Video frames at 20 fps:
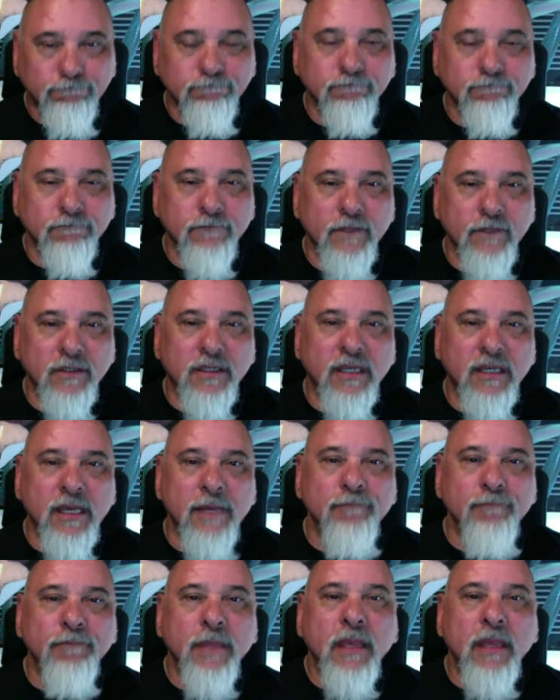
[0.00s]
Okay?
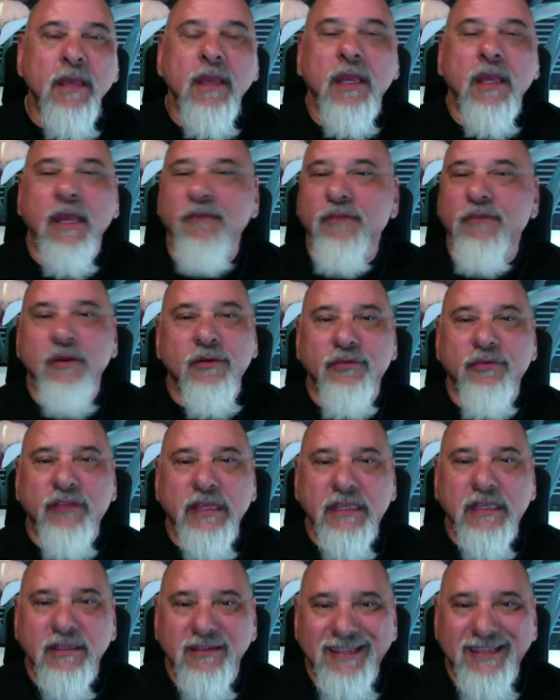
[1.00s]
If you don't think
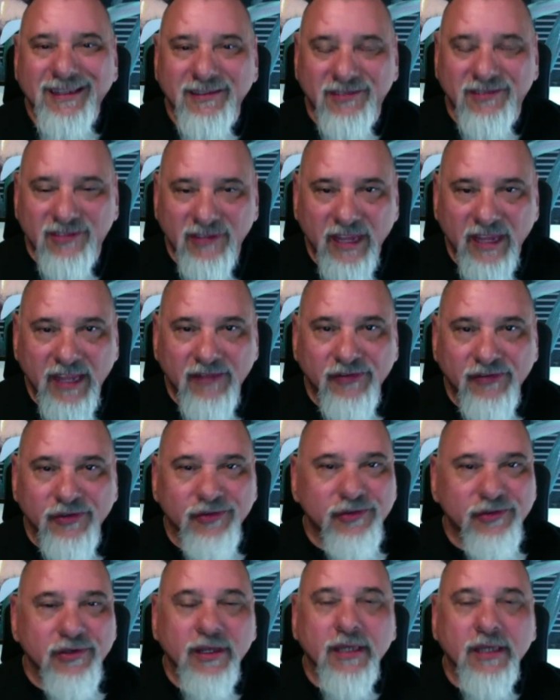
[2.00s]
you need a savior,
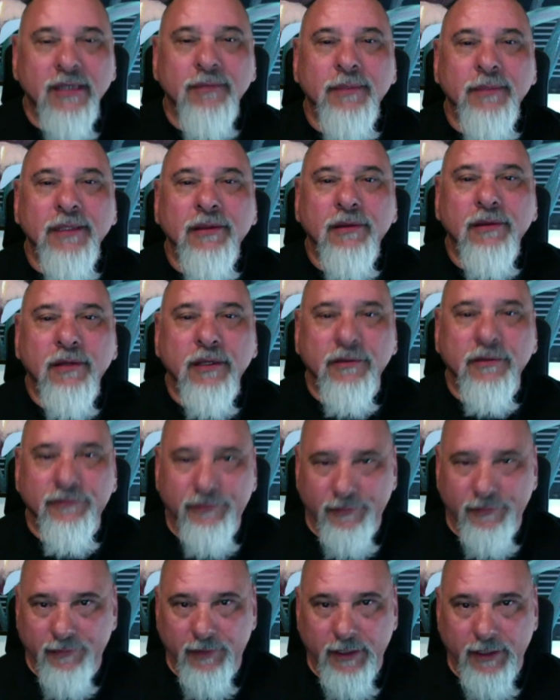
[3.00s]
you're not going to be looking for
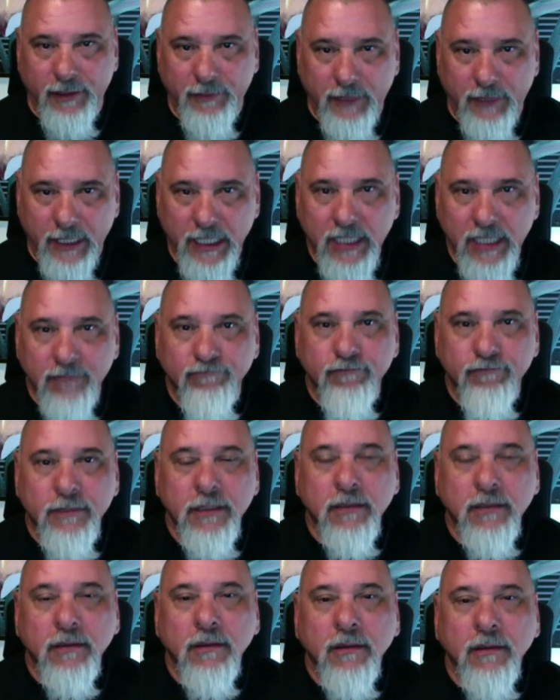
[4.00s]
one, right?
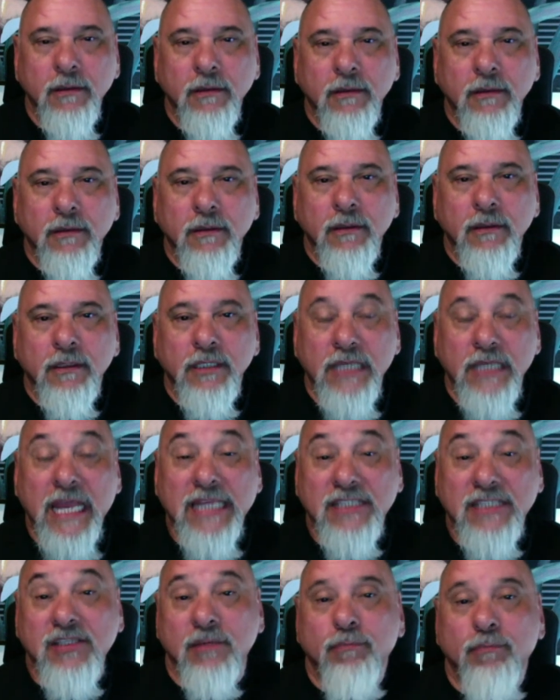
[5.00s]
Yeah, at
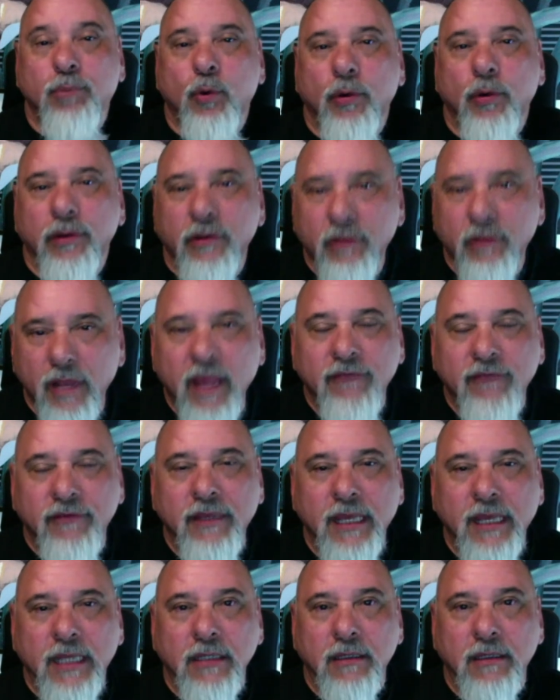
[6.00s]
some point in your life, you
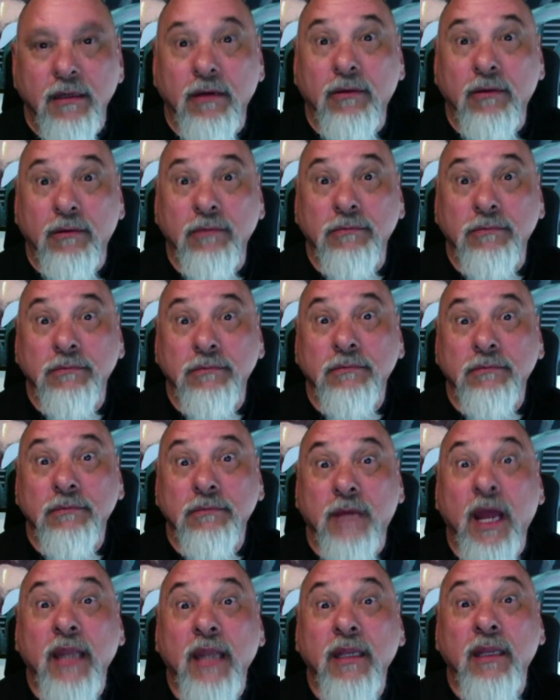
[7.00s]
got to go,
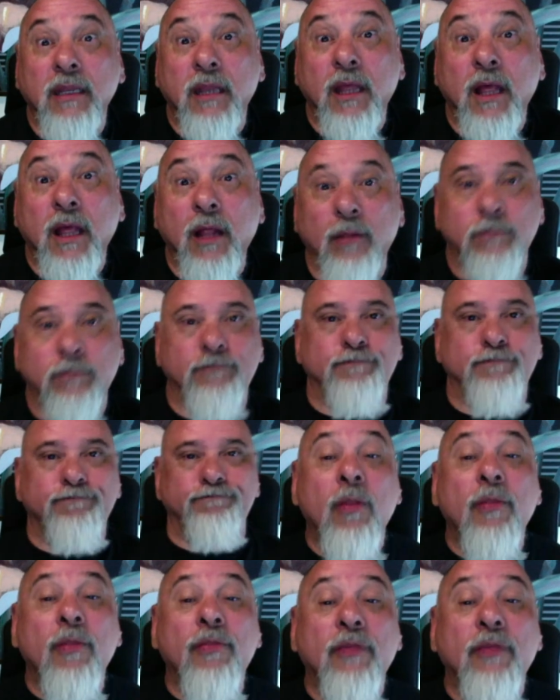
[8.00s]
I need help.
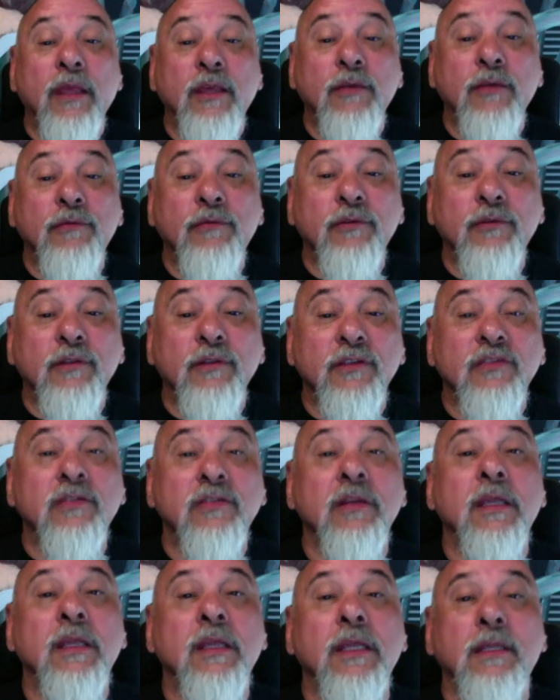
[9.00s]
Thank you for
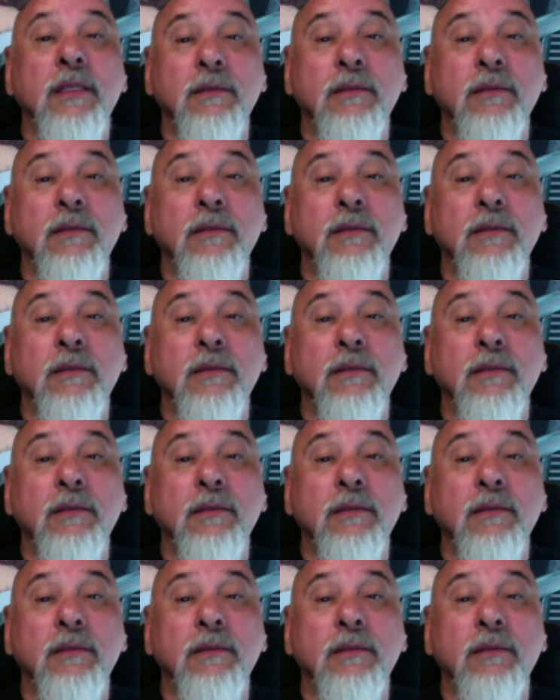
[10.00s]
listening.